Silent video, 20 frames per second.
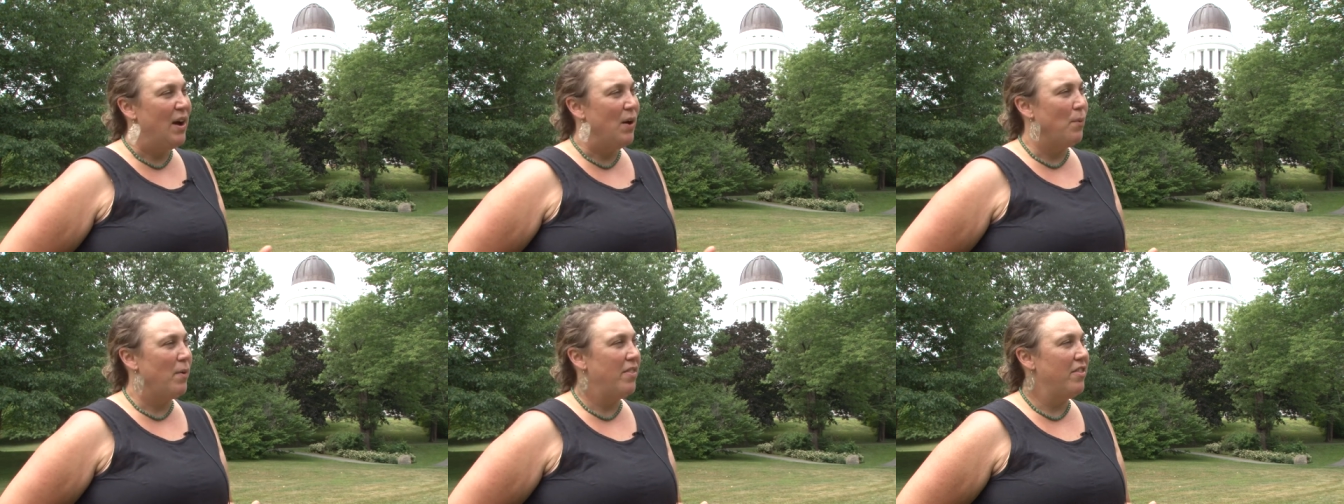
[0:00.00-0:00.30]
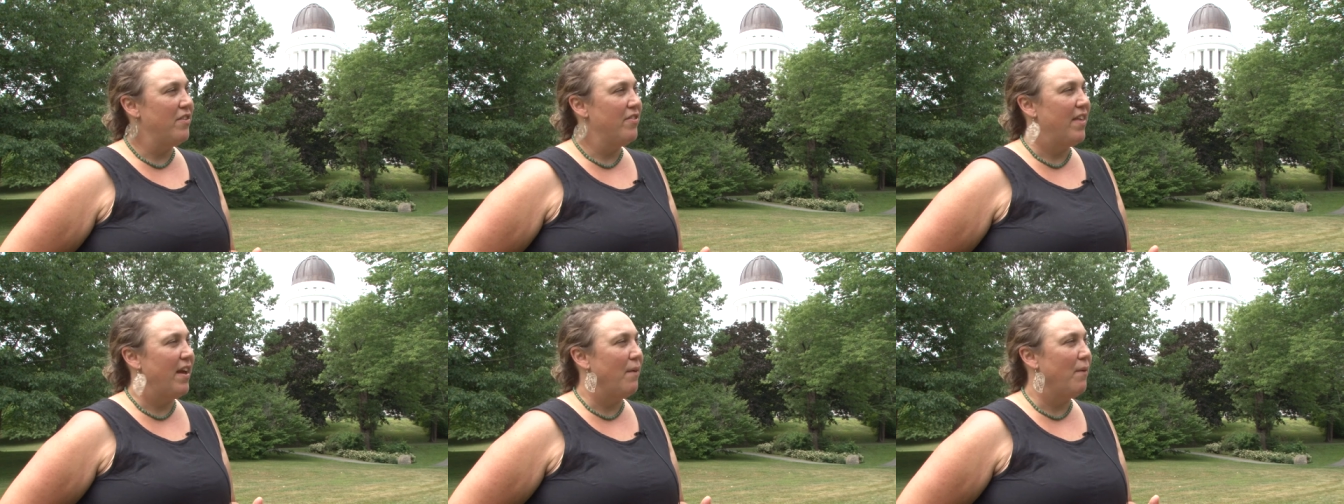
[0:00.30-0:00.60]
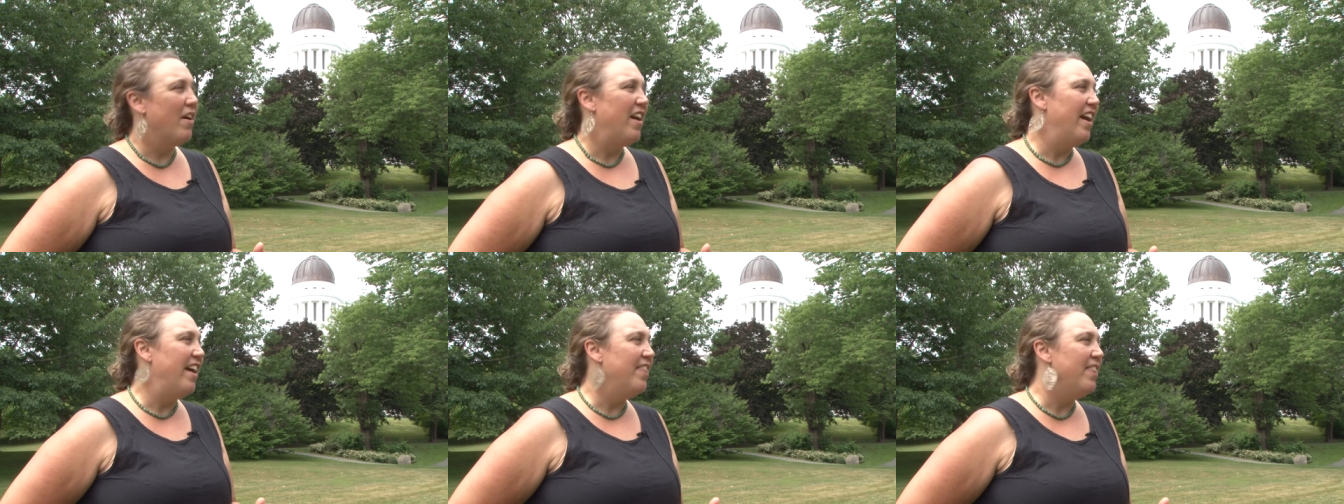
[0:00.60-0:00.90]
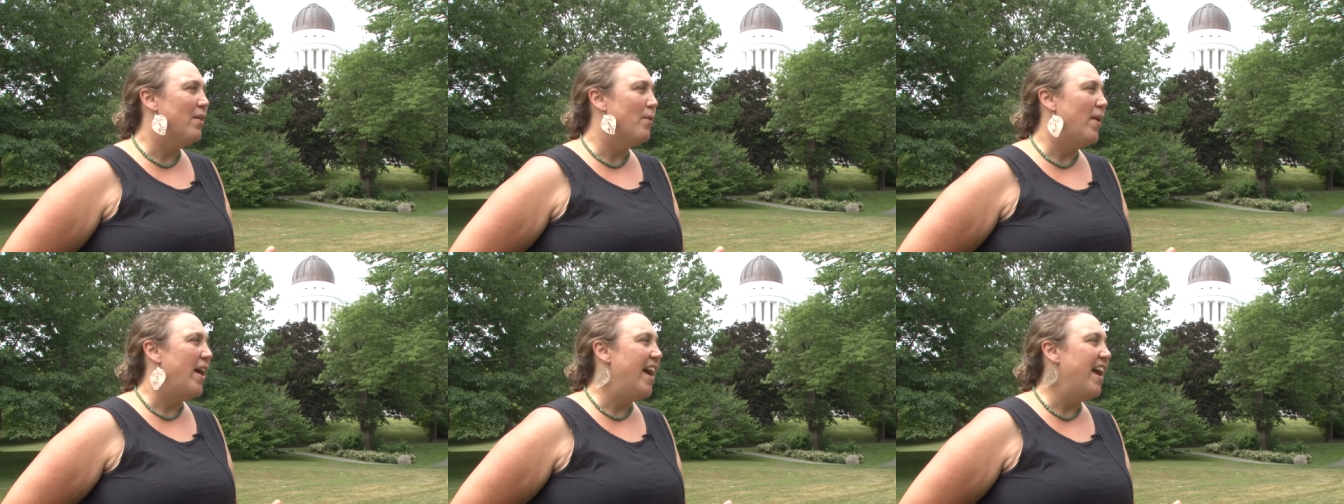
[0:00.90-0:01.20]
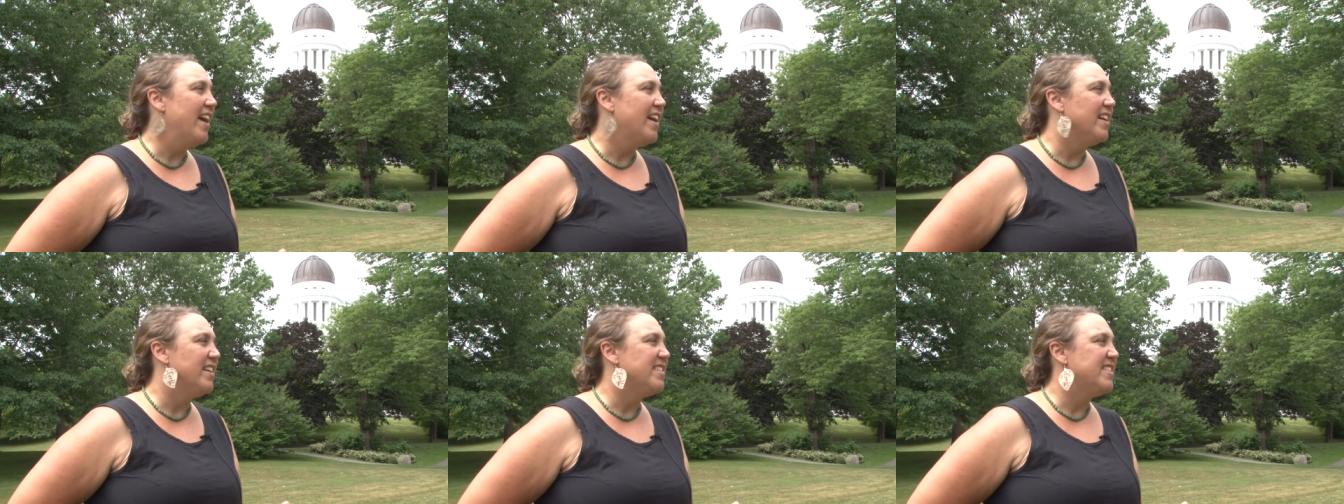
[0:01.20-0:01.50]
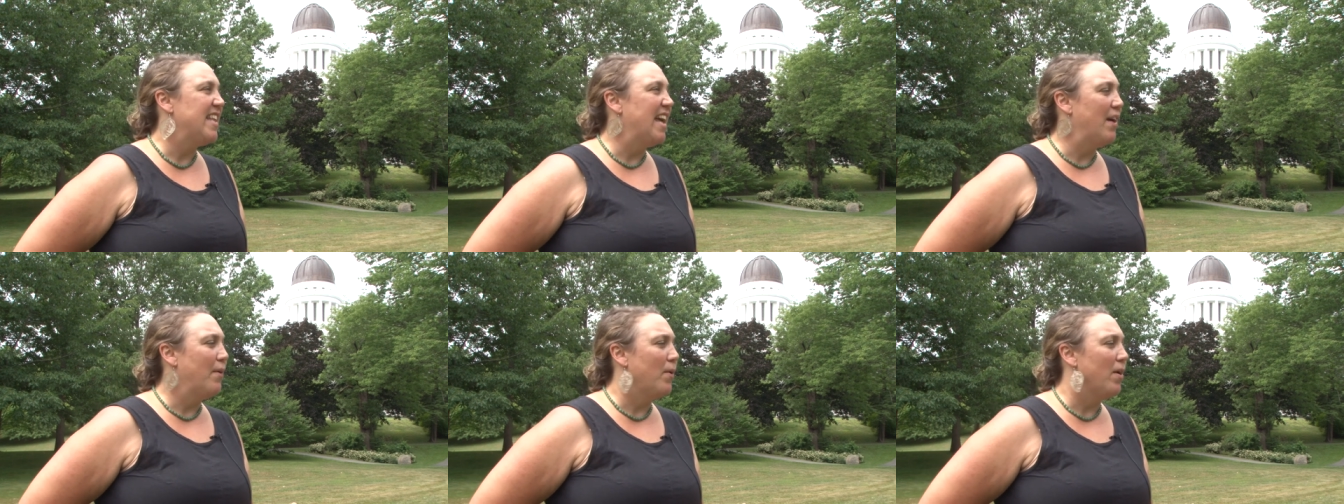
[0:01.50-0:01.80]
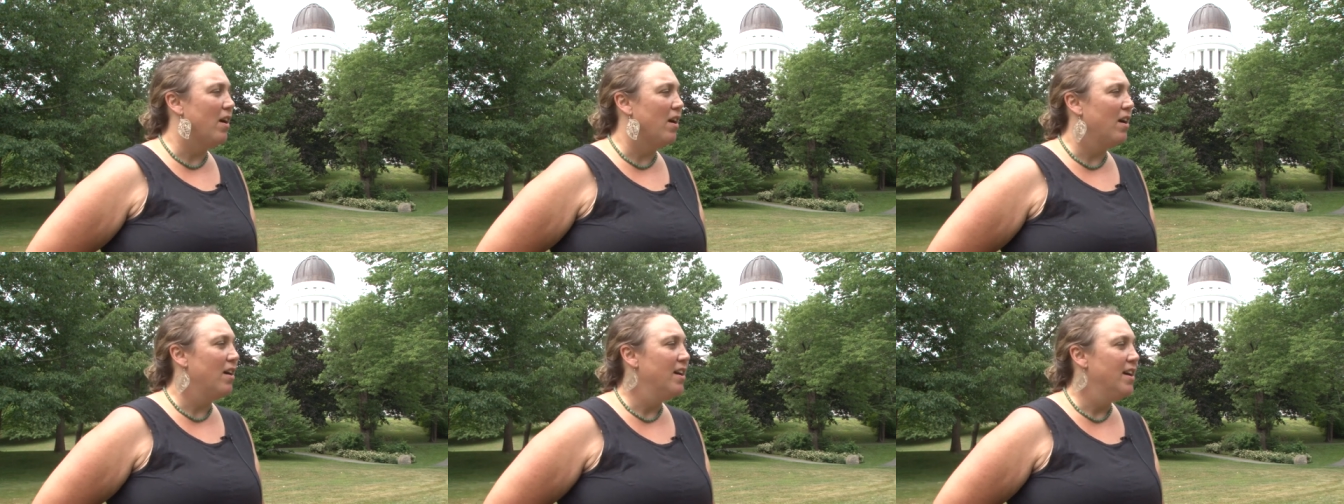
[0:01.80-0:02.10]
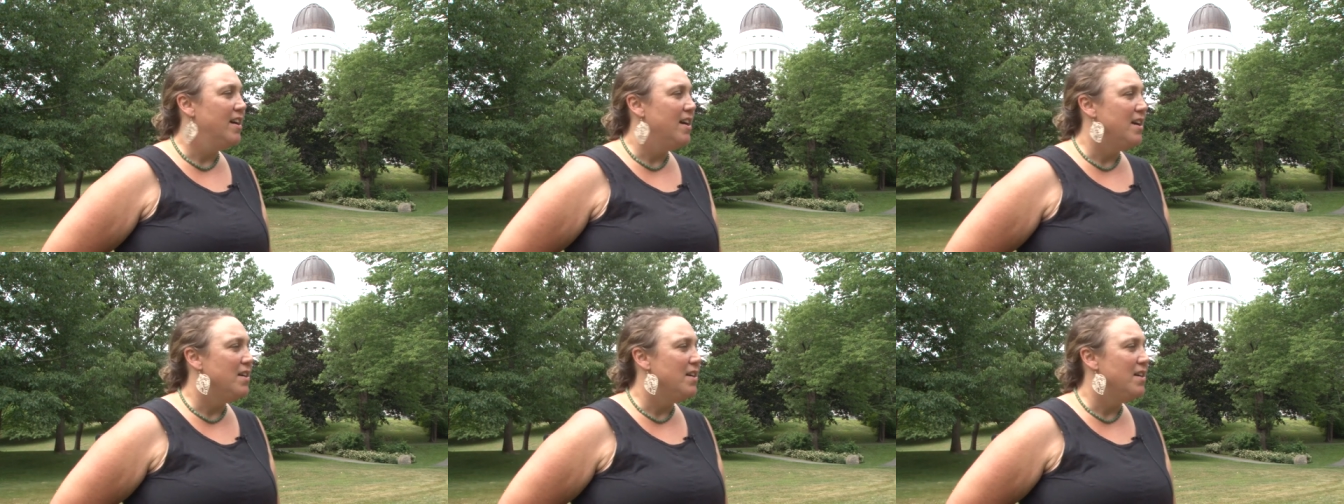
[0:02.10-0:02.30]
whether they were in the way because they were